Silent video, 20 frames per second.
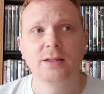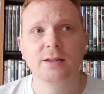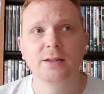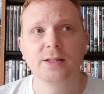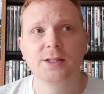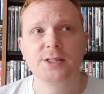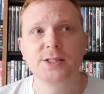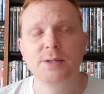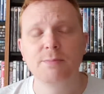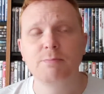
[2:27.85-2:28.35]

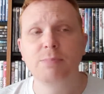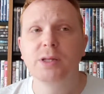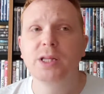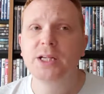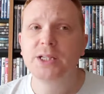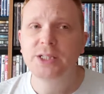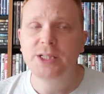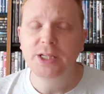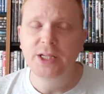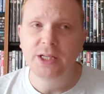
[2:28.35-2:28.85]
the
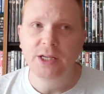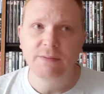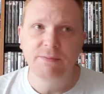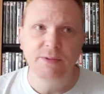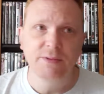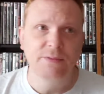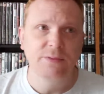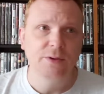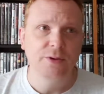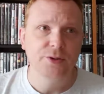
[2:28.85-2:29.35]
simplicity of
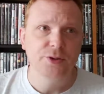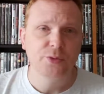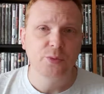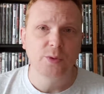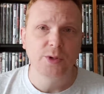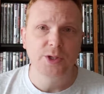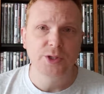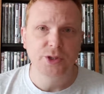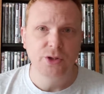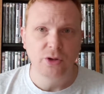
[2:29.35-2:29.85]
the first
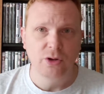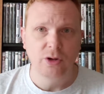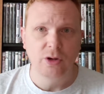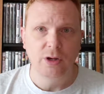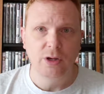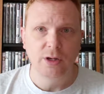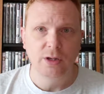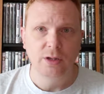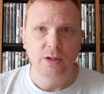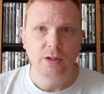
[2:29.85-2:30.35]
one is
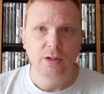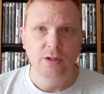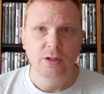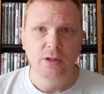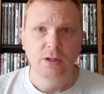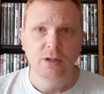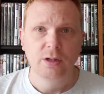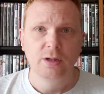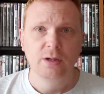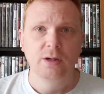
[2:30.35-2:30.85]
gone.
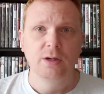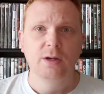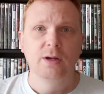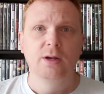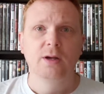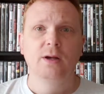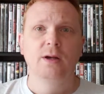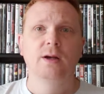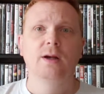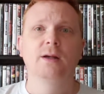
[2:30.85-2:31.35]

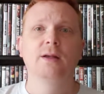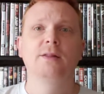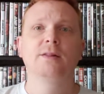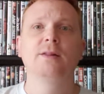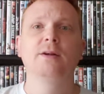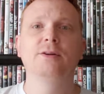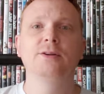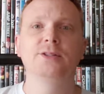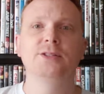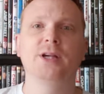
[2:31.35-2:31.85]

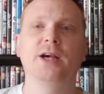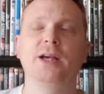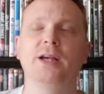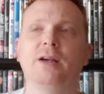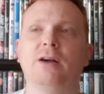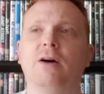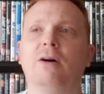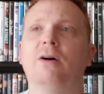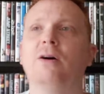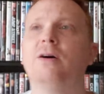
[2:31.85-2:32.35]
There's like
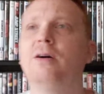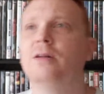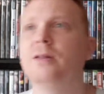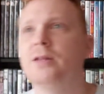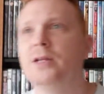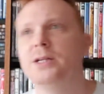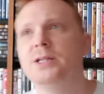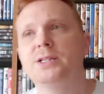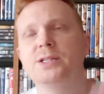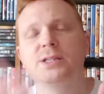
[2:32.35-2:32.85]
all
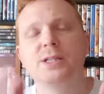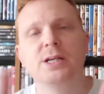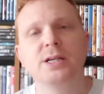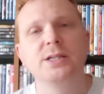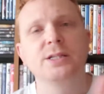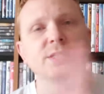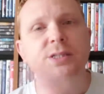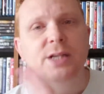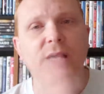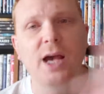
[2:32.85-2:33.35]
these
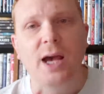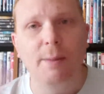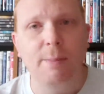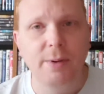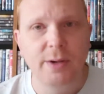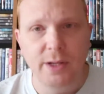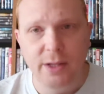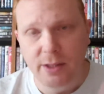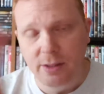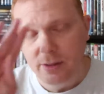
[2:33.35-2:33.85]
things
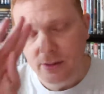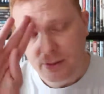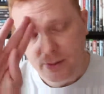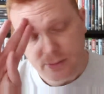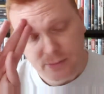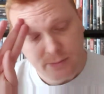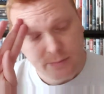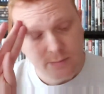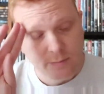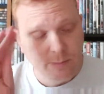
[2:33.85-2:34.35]

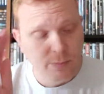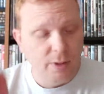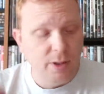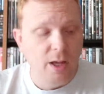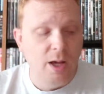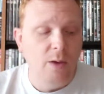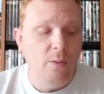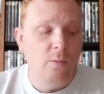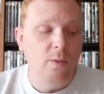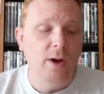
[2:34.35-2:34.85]
happening
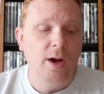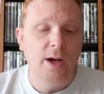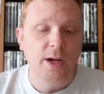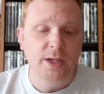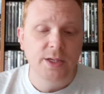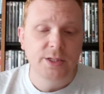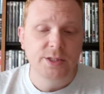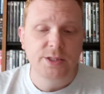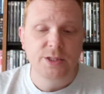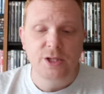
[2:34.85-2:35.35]

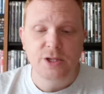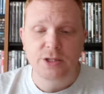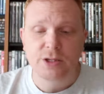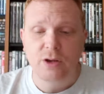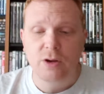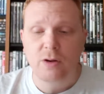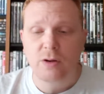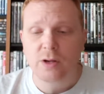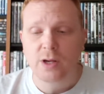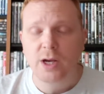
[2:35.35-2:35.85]
plot-wise, just
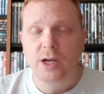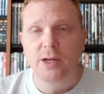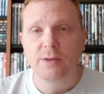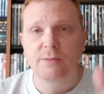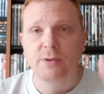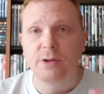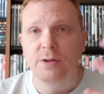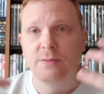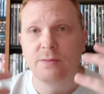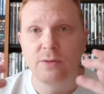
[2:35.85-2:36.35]
all kind
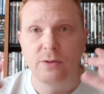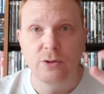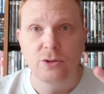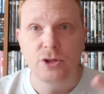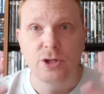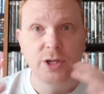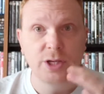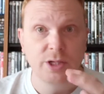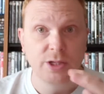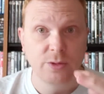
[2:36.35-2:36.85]
of
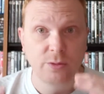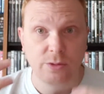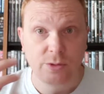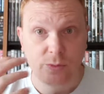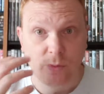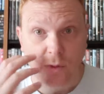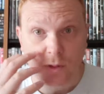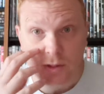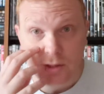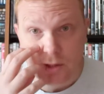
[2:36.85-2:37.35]
converging into this
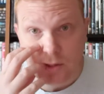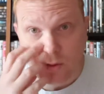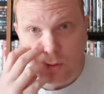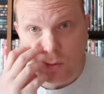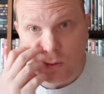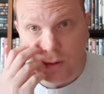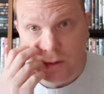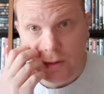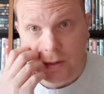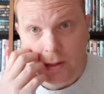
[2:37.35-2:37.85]
one
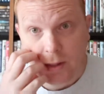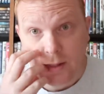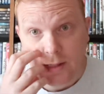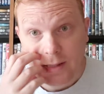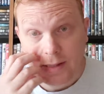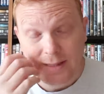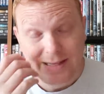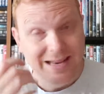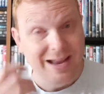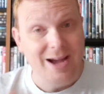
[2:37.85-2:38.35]
story,
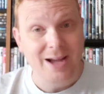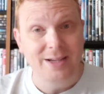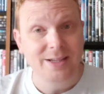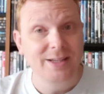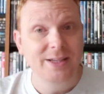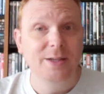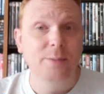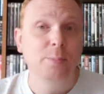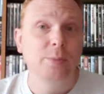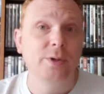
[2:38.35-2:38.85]
not
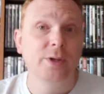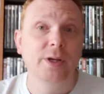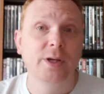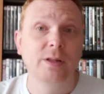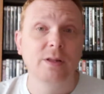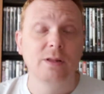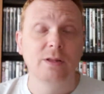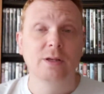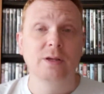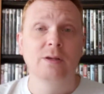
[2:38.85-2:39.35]
in a
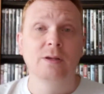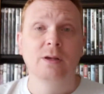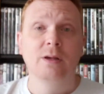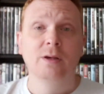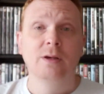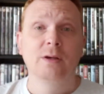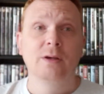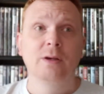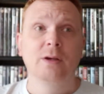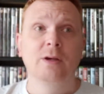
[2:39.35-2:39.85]
particularly
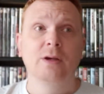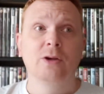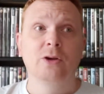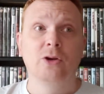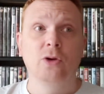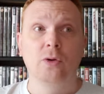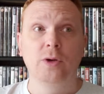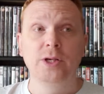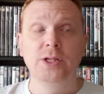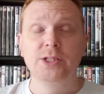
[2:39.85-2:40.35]

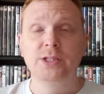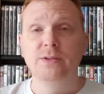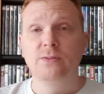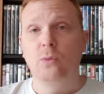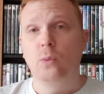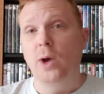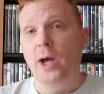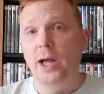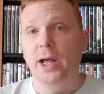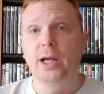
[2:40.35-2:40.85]
cohesive
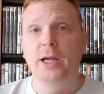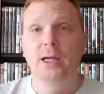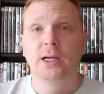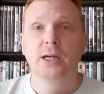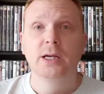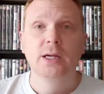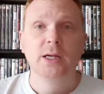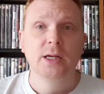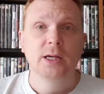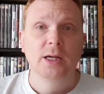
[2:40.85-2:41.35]
way.
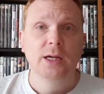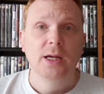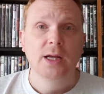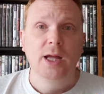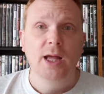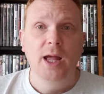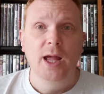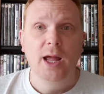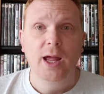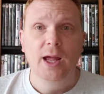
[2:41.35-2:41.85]

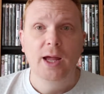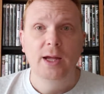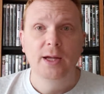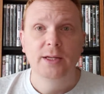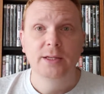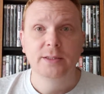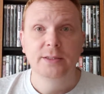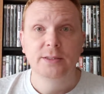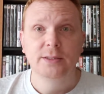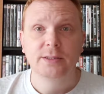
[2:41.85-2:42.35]

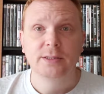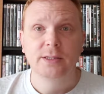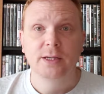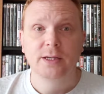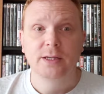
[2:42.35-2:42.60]
And